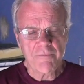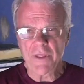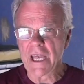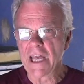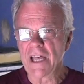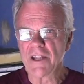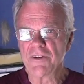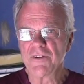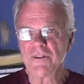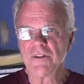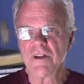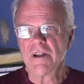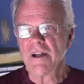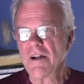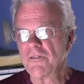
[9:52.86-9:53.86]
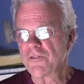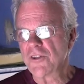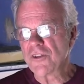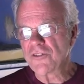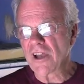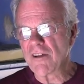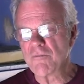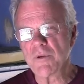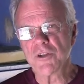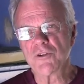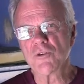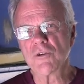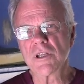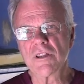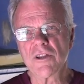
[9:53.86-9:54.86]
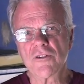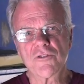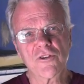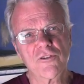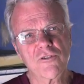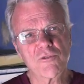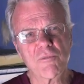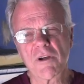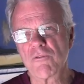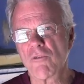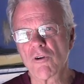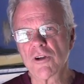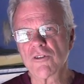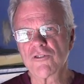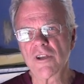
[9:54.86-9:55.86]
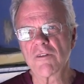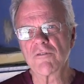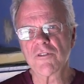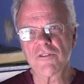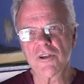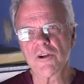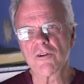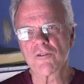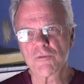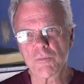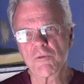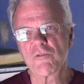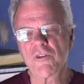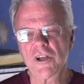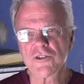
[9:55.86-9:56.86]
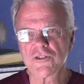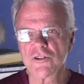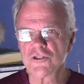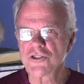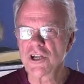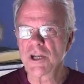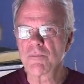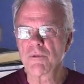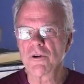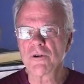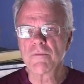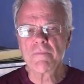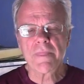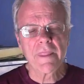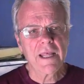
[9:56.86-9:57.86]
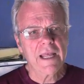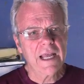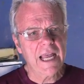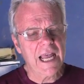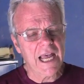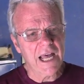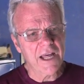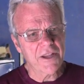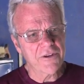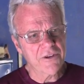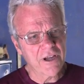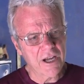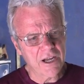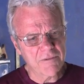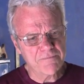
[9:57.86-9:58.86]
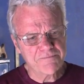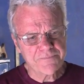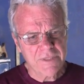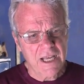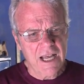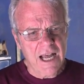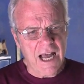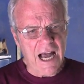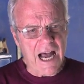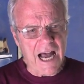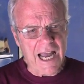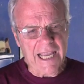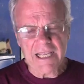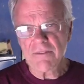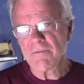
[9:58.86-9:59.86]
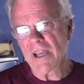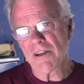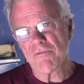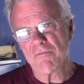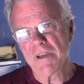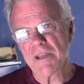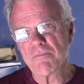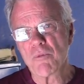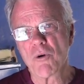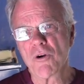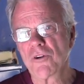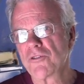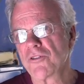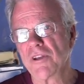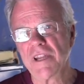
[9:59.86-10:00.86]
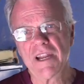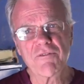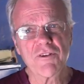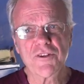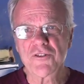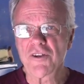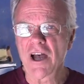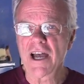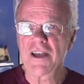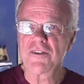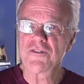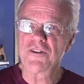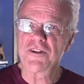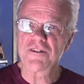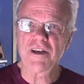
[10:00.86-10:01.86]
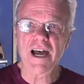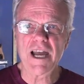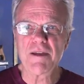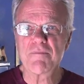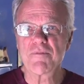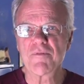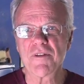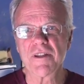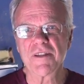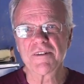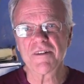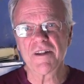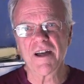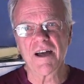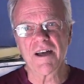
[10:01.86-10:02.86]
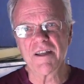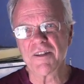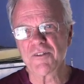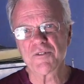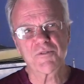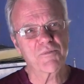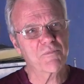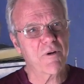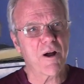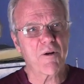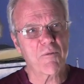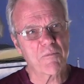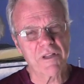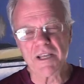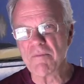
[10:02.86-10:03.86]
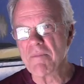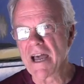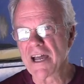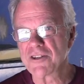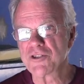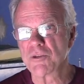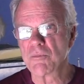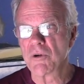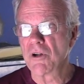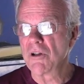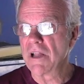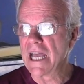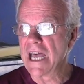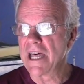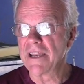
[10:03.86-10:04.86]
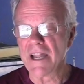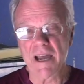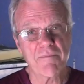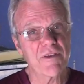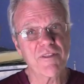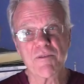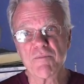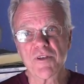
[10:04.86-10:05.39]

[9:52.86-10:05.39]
And since I've been doing this, this is my 47th year as a professional shaper, and I have made boards in every size and type that is probably imaginable, and I'm in the